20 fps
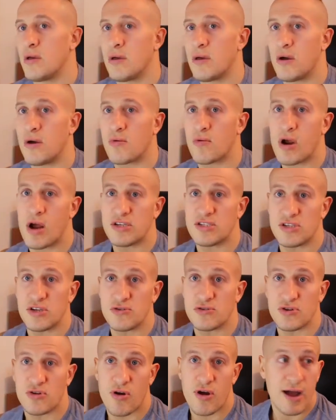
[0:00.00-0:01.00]
Oh,
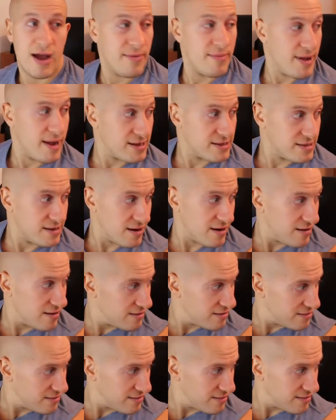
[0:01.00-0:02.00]
Roscoe's crying back there.
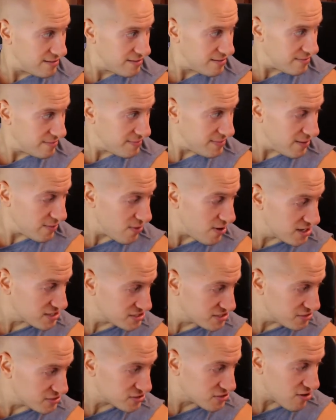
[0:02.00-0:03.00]
Babe,
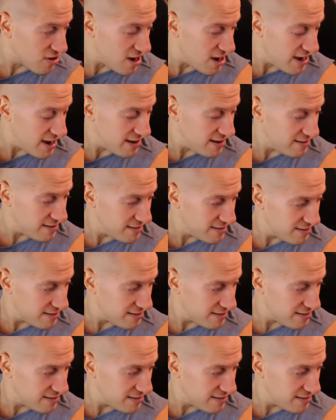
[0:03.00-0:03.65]
Roscoe's crying.